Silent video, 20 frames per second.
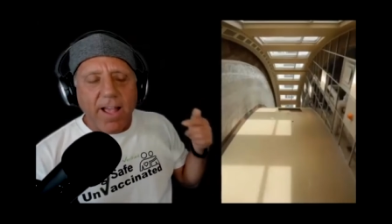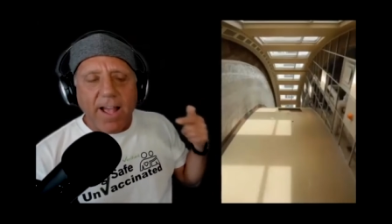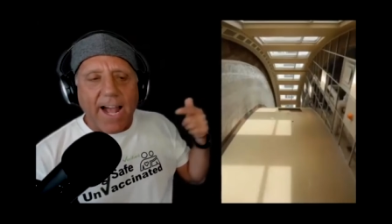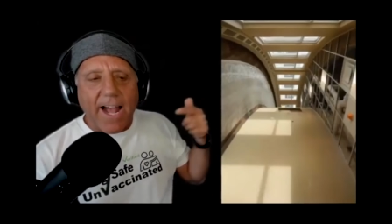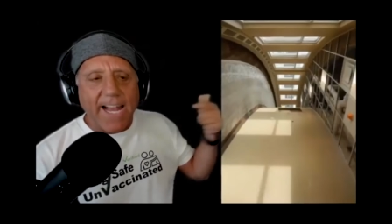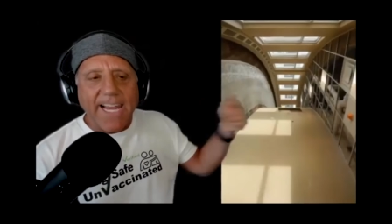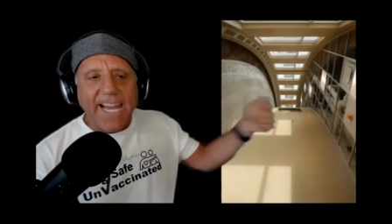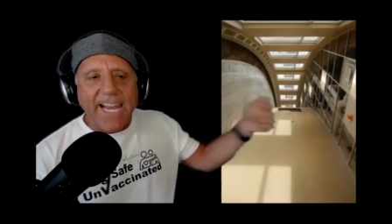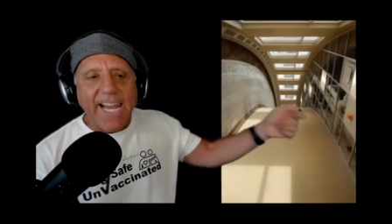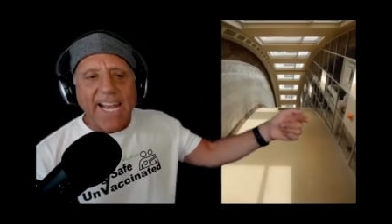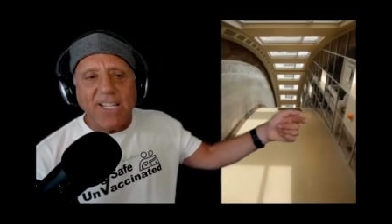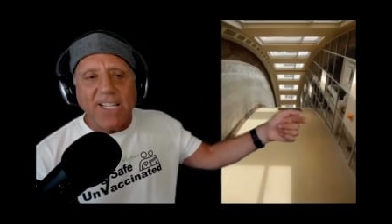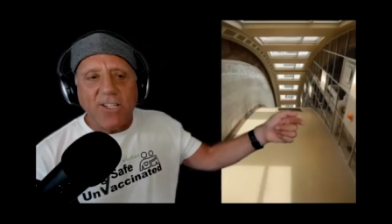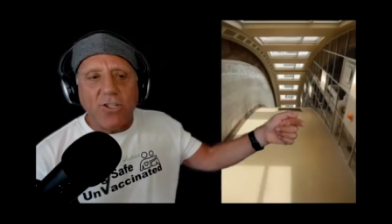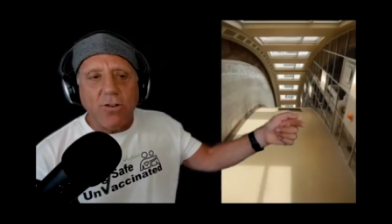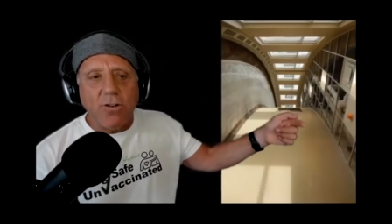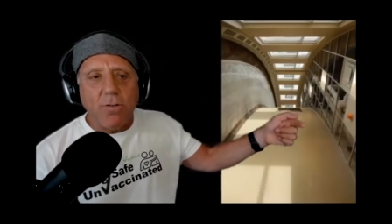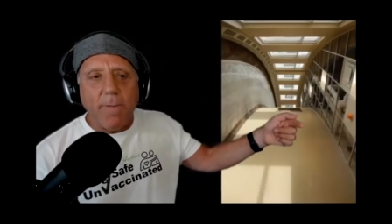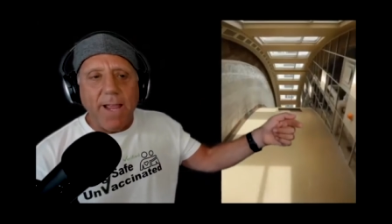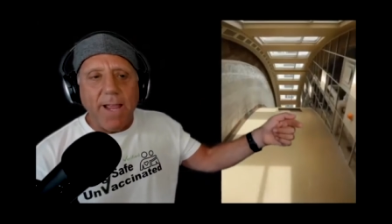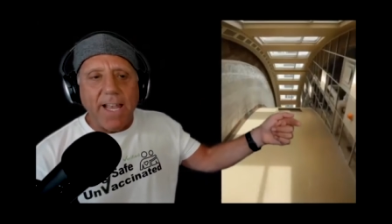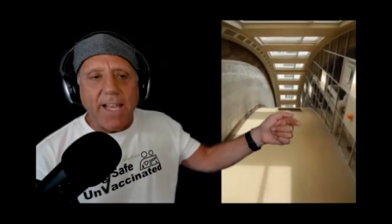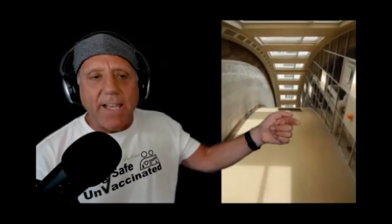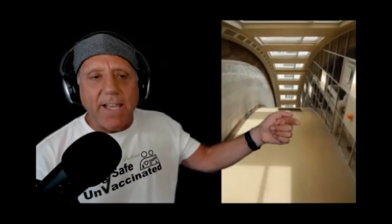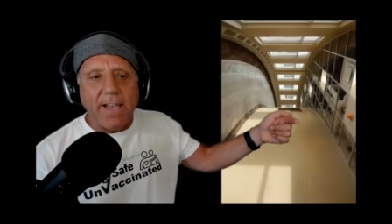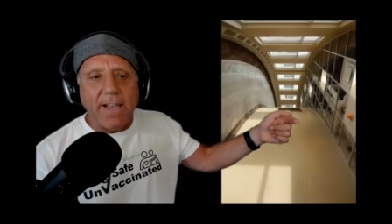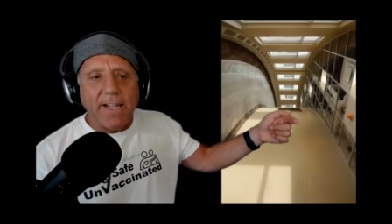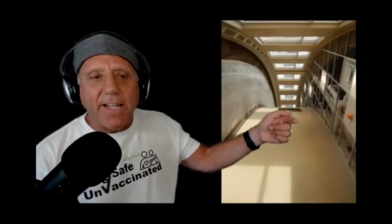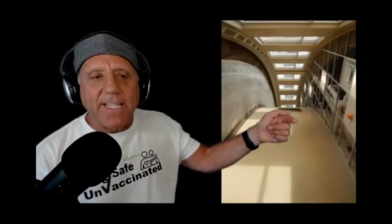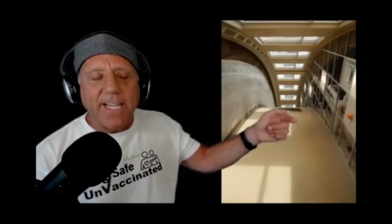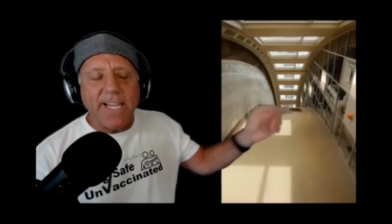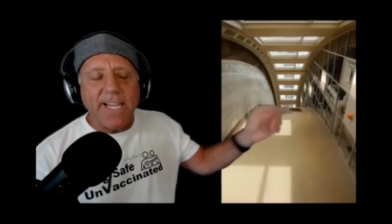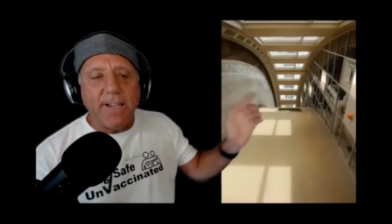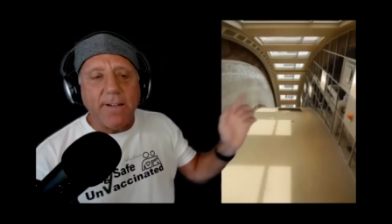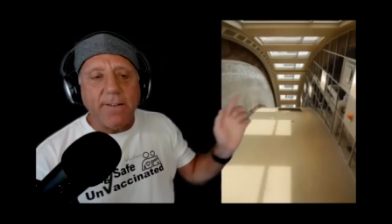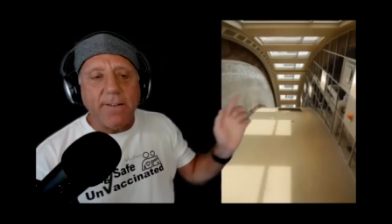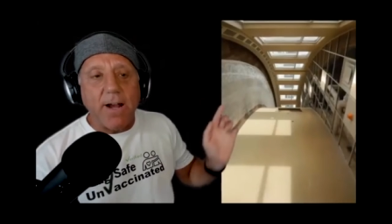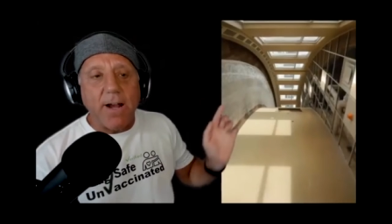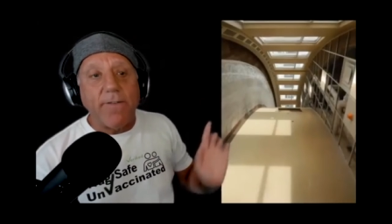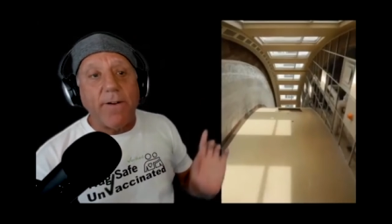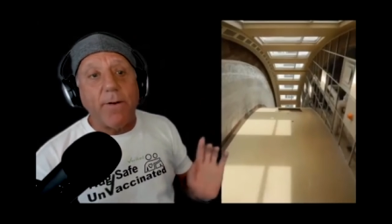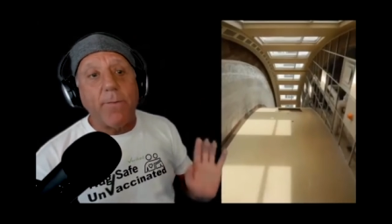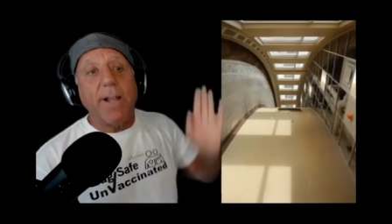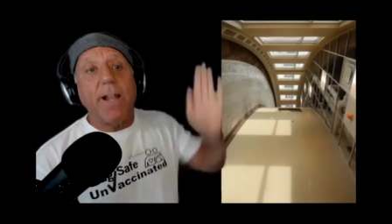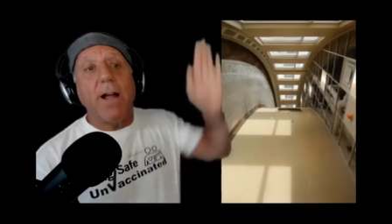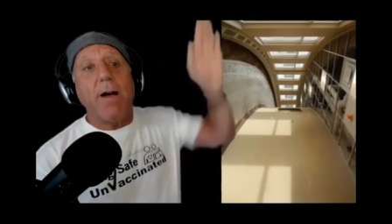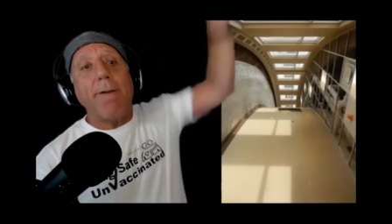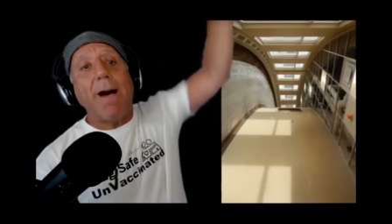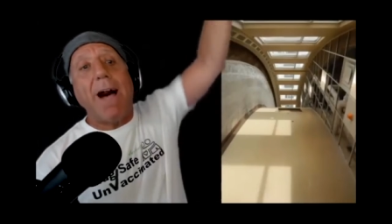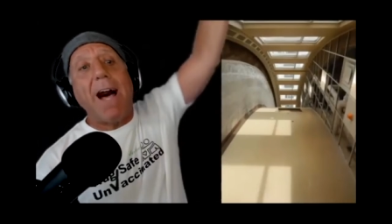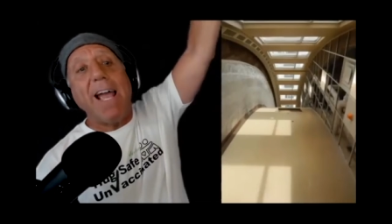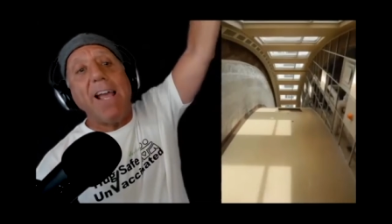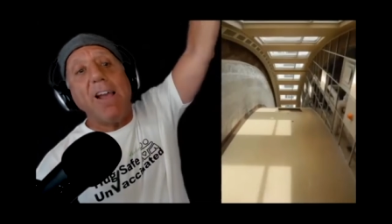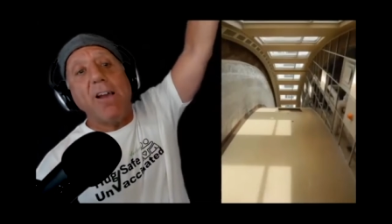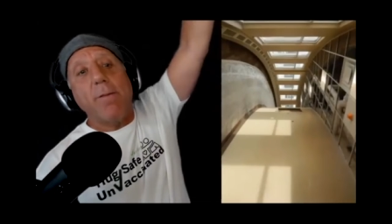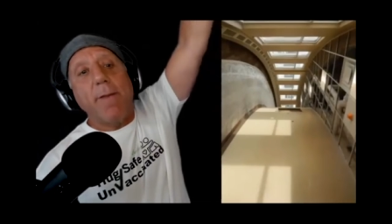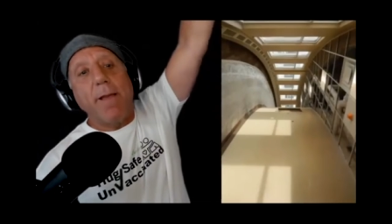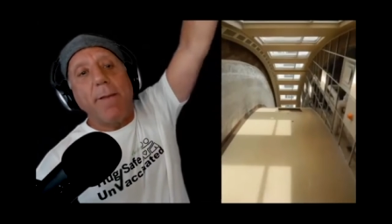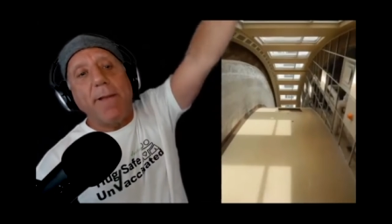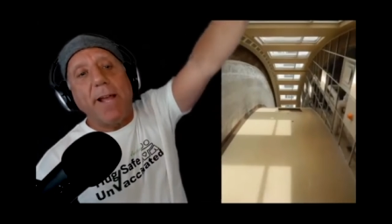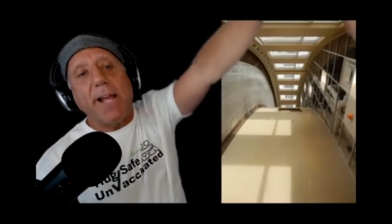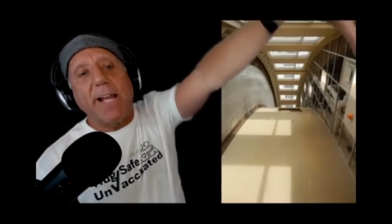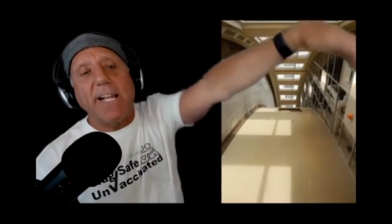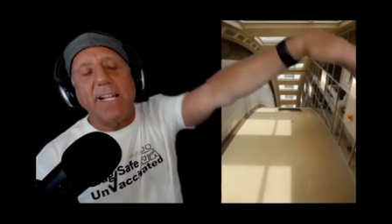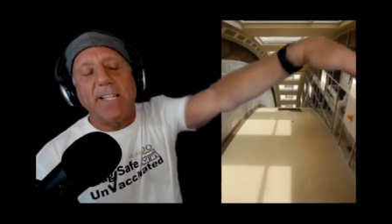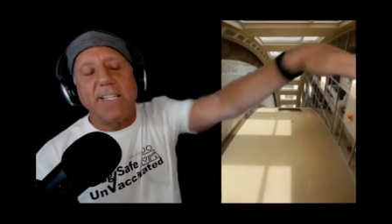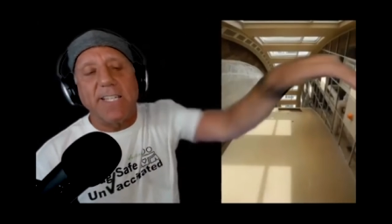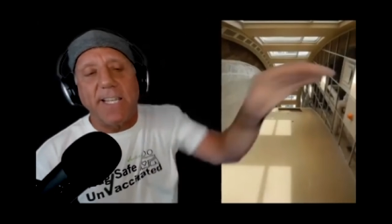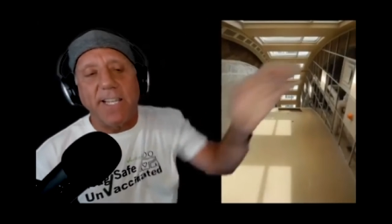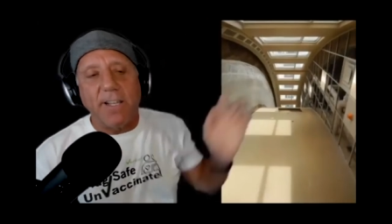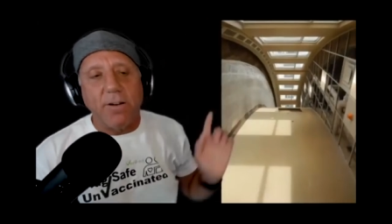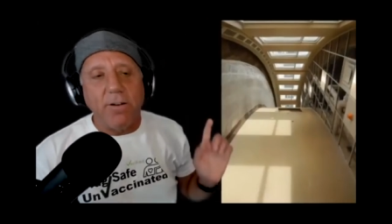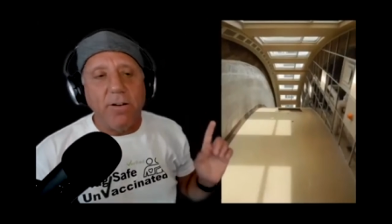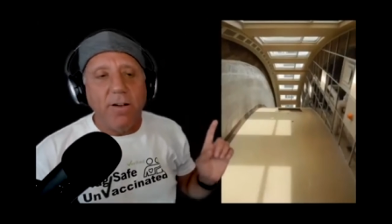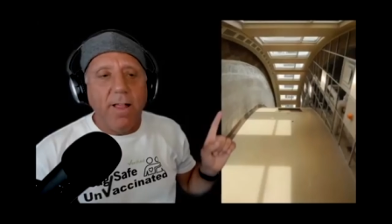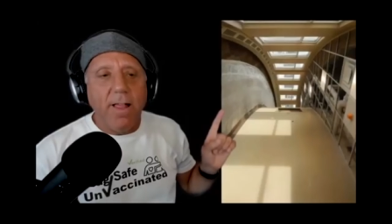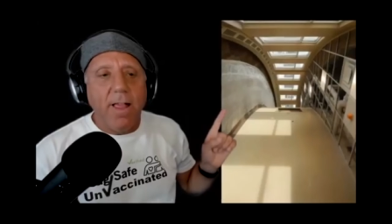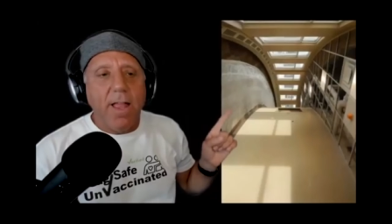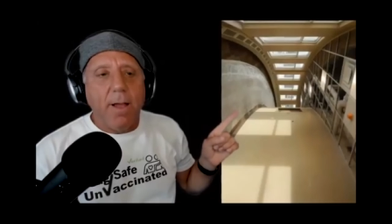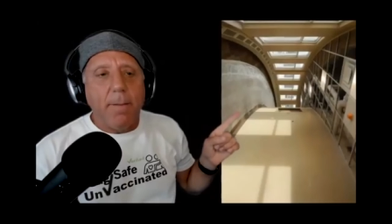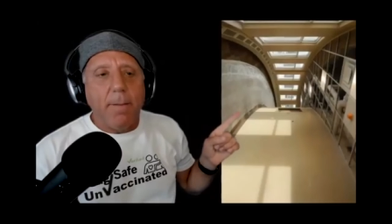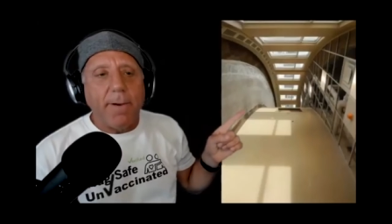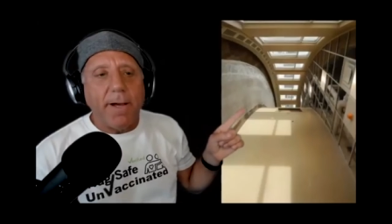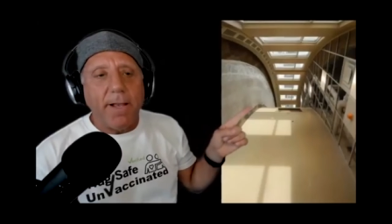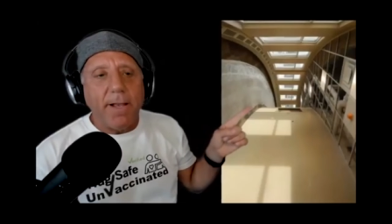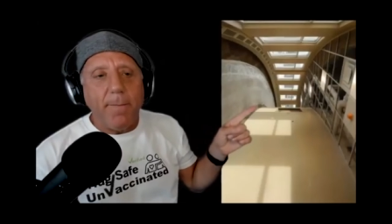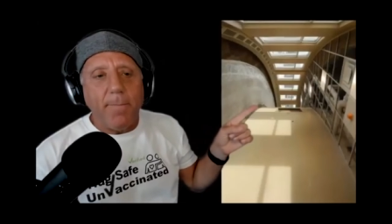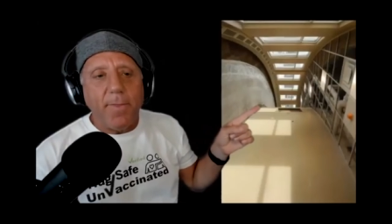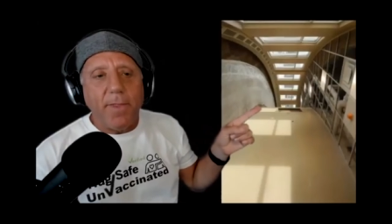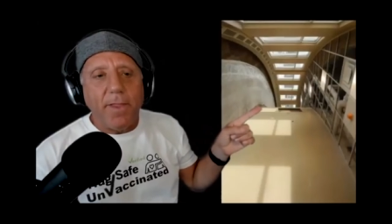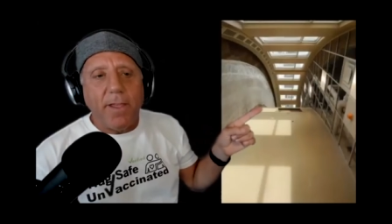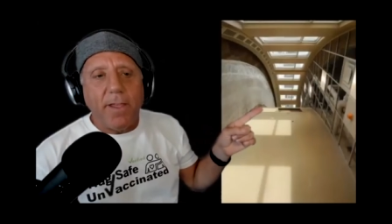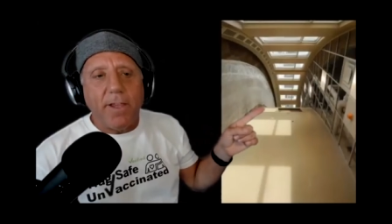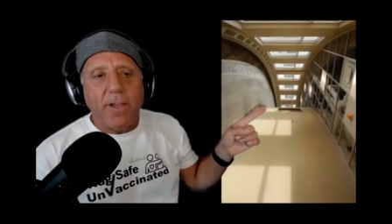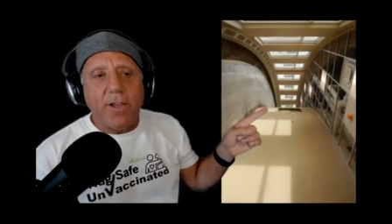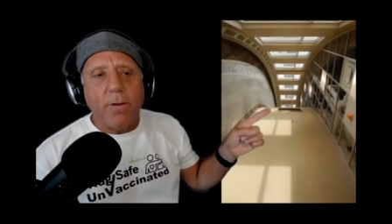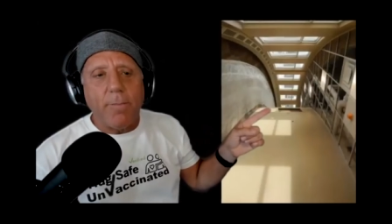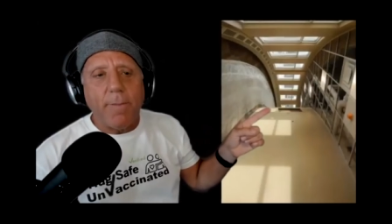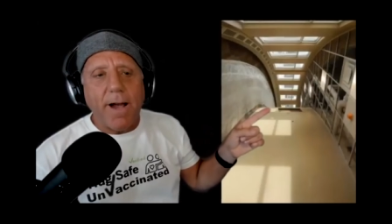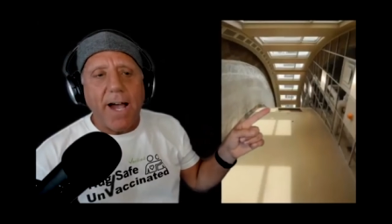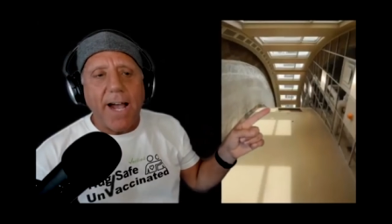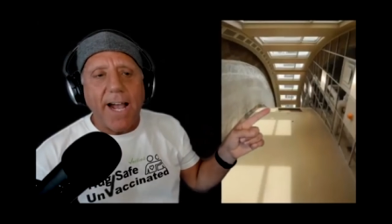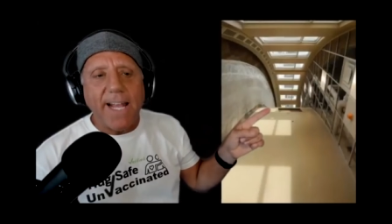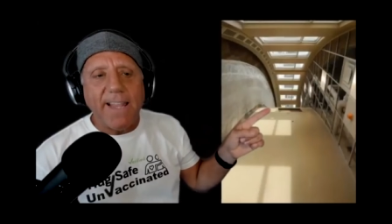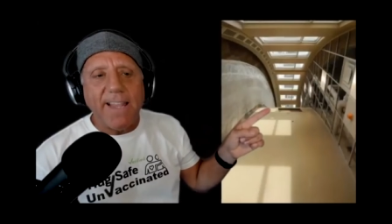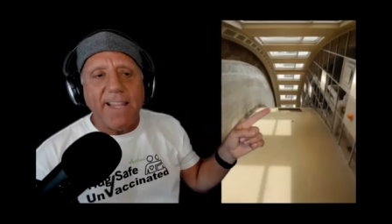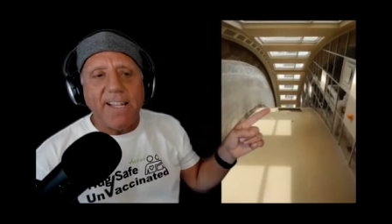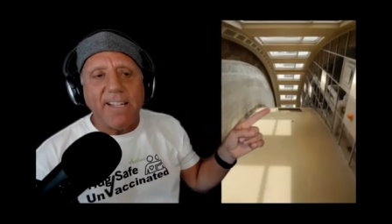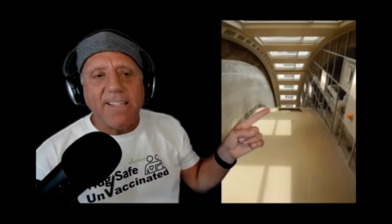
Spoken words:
I can't zoom in and see you. Now, if I went up higher, maybe I could see you, but you're behind.